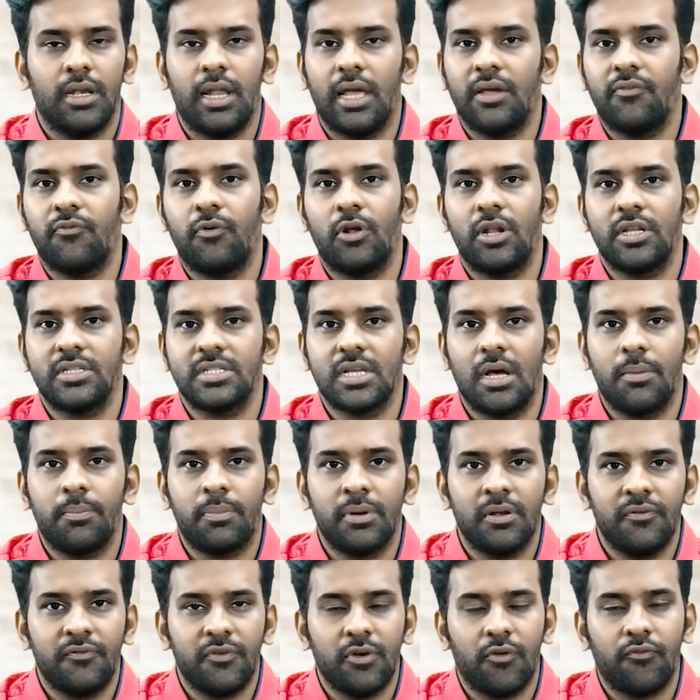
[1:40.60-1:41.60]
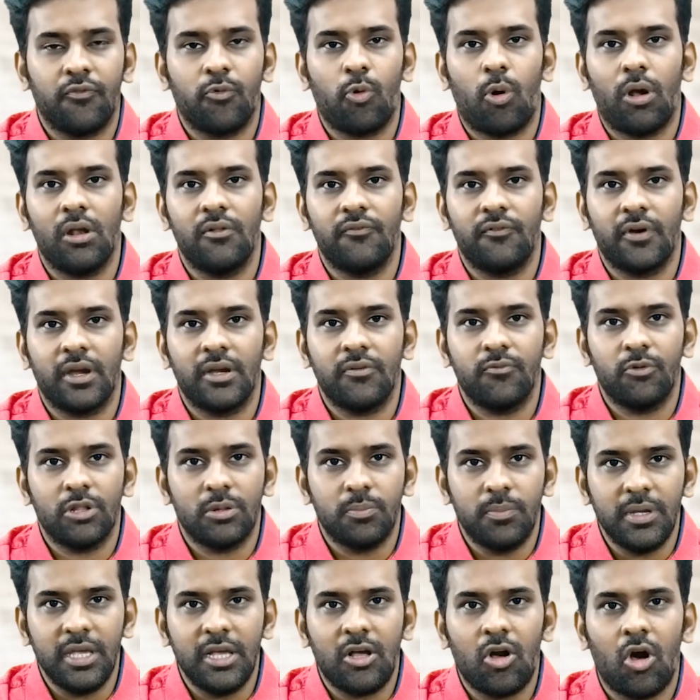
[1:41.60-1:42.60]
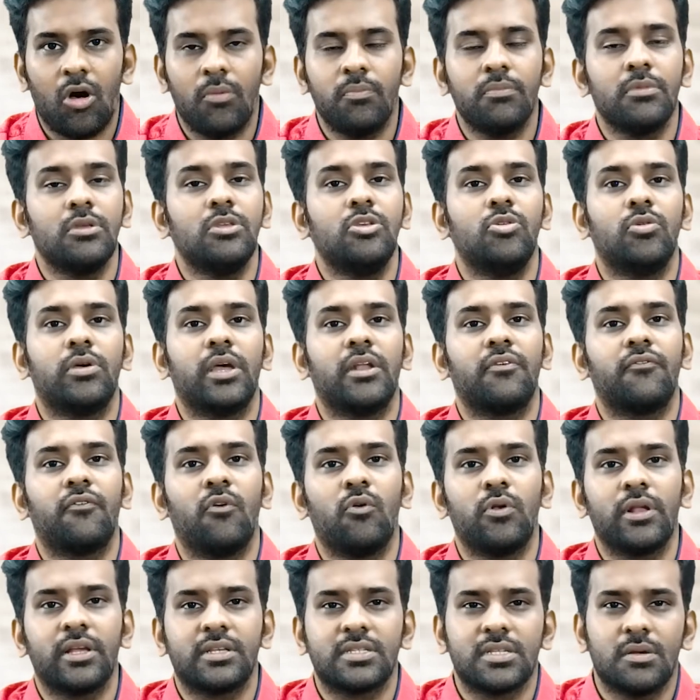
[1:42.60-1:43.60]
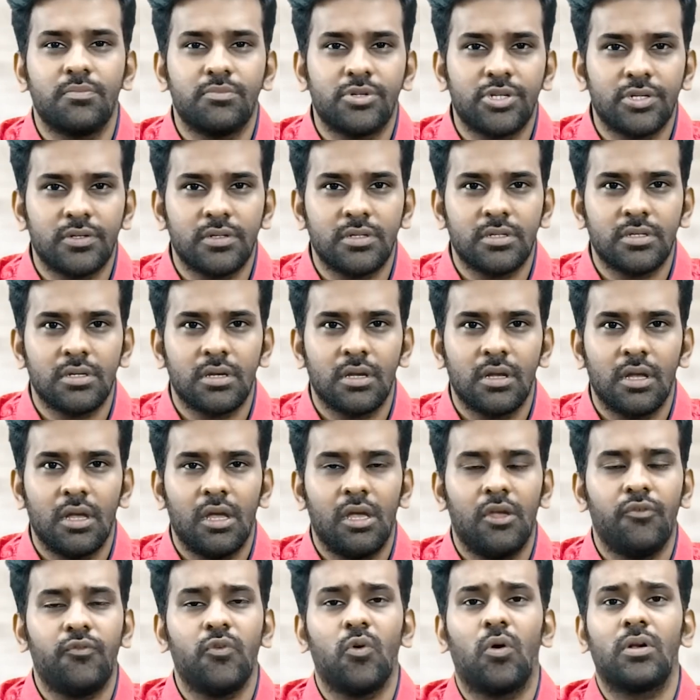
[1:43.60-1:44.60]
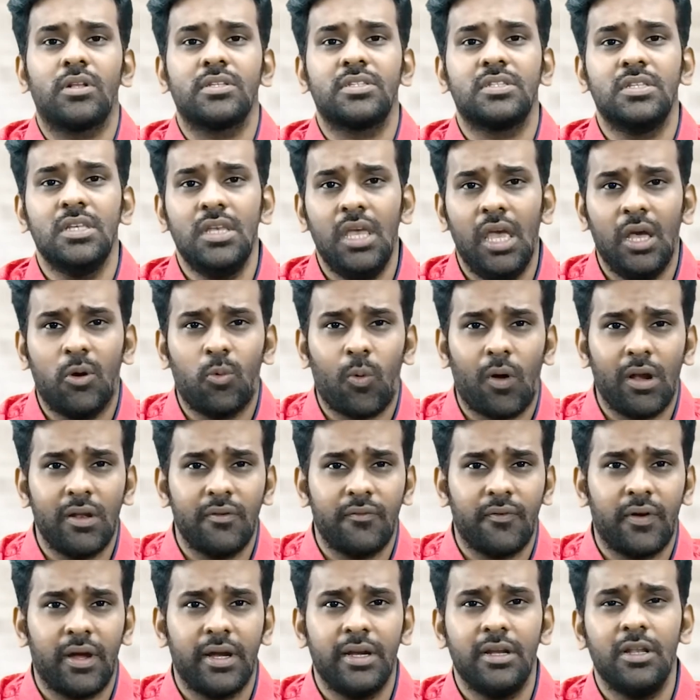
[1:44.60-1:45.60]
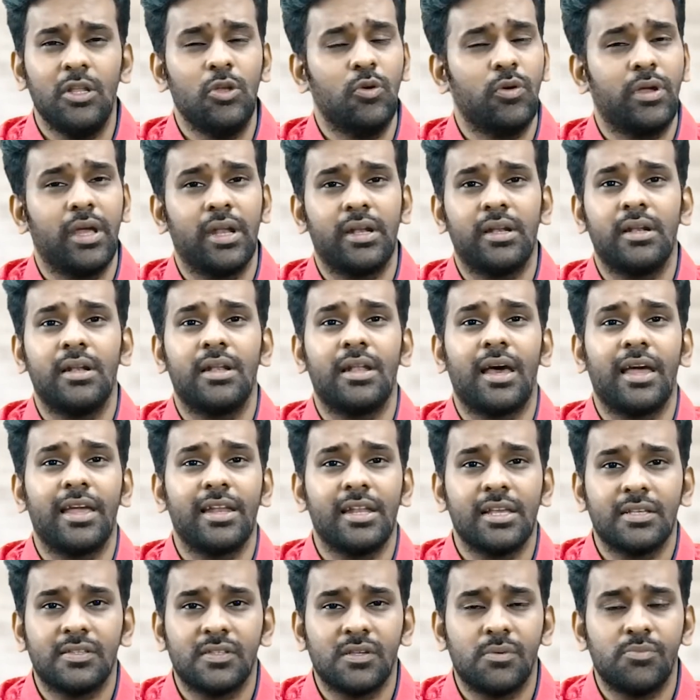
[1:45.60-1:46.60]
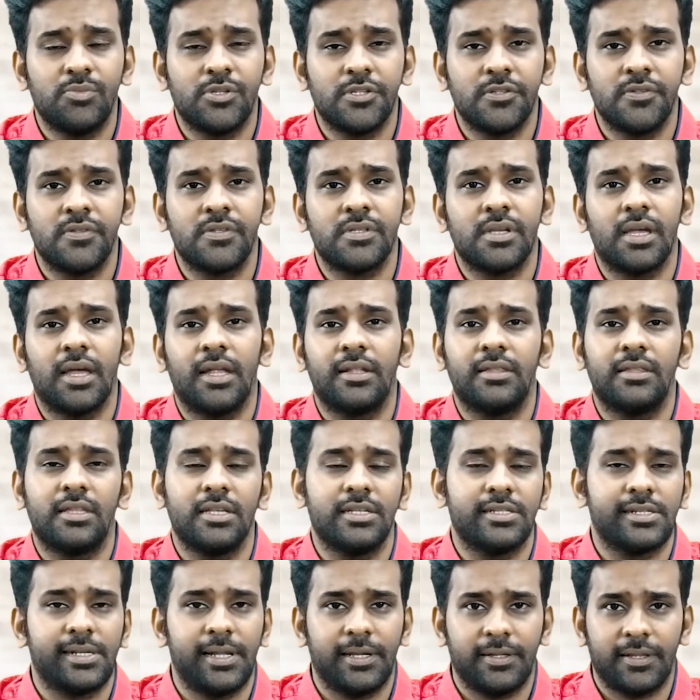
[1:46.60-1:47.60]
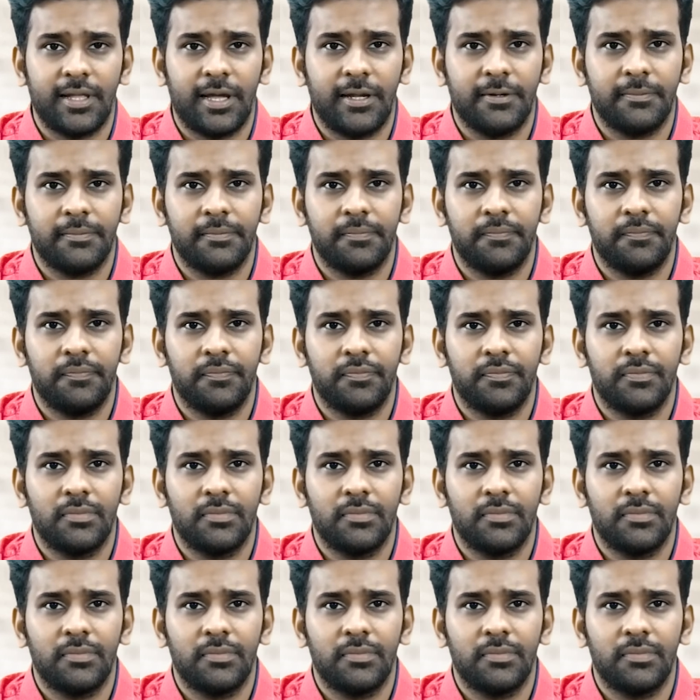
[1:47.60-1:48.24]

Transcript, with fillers: Like for example, if you have qualified with BCom, you get 4 exemptions. If you are a CA qualified, you get 9 exemptions and things like that.